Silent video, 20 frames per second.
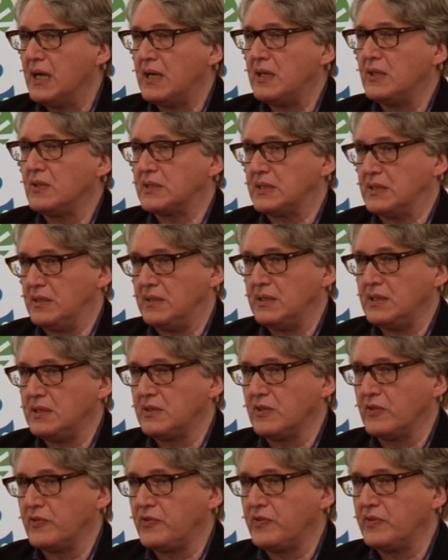outside
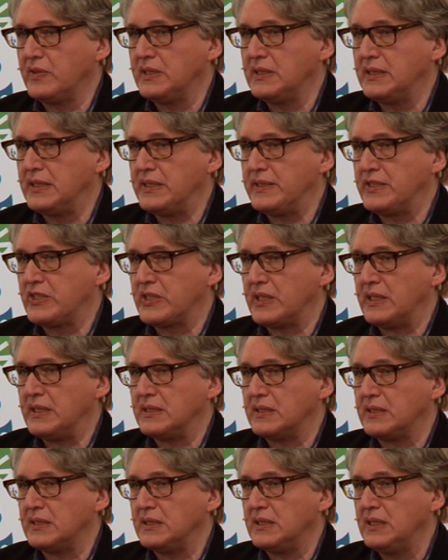of
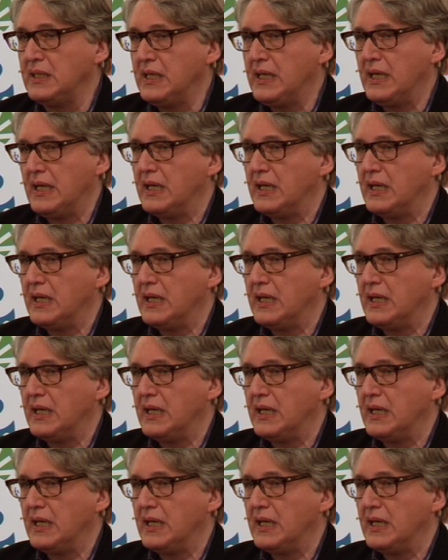general